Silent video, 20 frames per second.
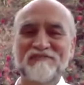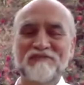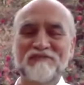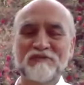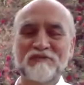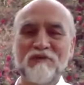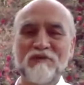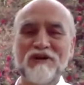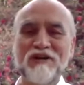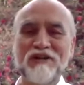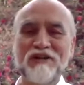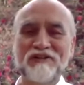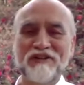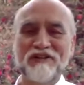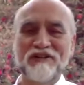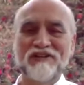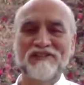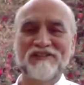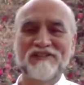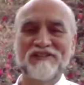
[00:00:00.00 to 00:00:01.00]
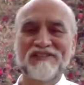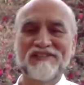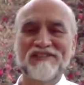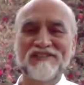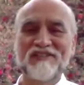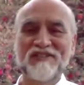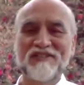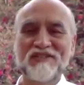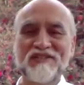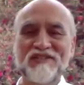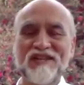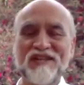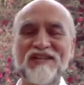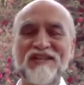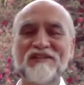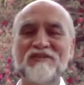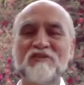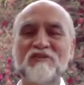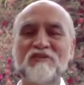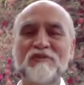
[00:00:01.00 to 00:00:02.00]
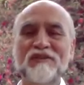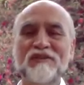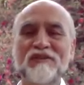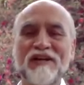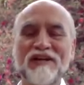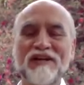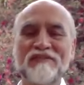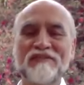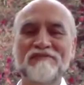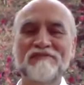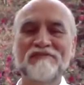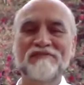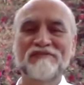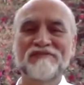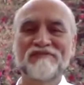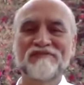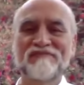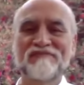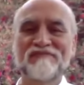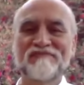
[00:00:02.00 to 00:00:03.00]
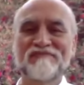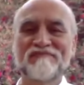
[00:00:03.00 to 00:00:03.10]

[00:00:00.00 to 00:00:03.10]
for water to sustain human life,